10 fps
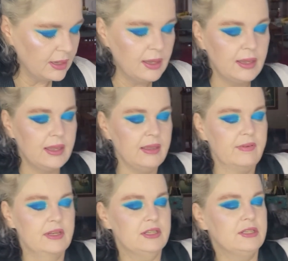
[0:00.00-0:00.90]
give it a
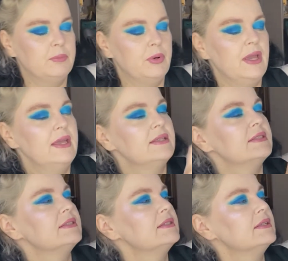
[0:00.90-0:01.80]

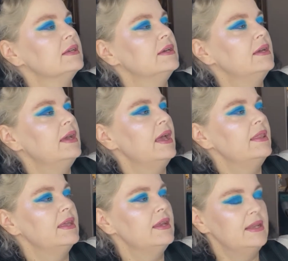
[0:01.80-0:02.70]
spritz, and
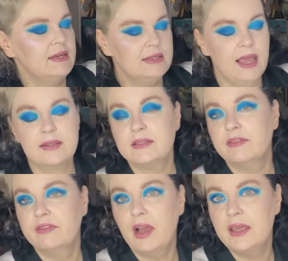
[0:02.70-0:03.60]
then
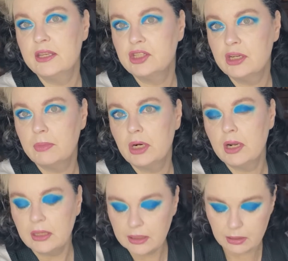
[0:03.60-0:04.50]
intensify the shimmer a
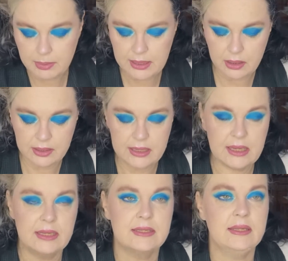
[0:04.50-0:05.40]
little bit on the
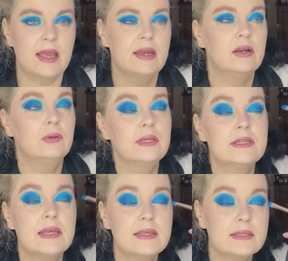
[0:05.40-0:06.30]
inside. It only
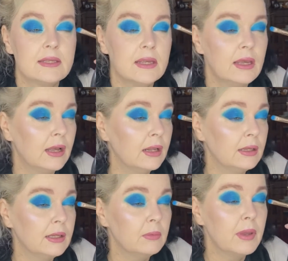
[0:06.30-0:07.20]
does a little
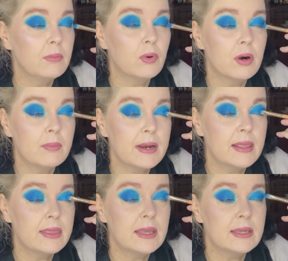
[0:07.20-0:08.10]
bit more, but I
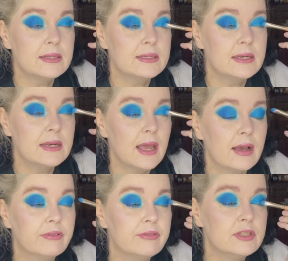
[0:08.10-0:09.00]
think it's enough
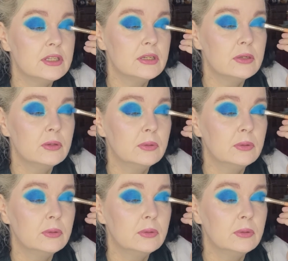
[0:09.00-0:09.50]
to